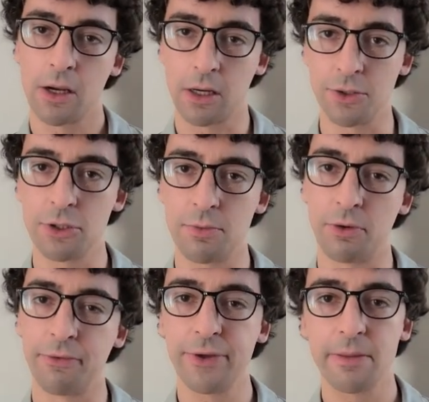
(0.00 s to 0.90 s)

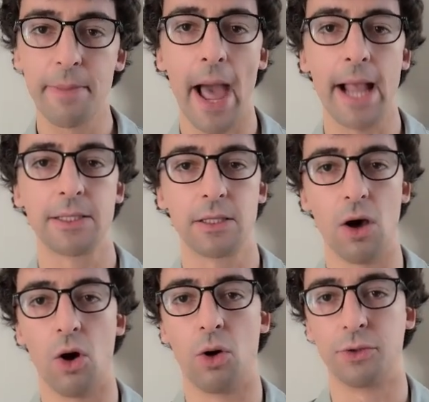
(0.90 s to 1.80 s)
consumer feedbacks
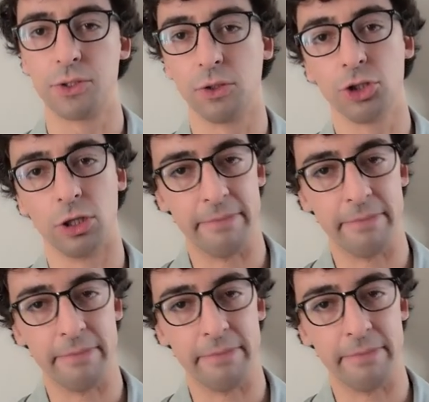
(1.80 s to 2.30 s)
or social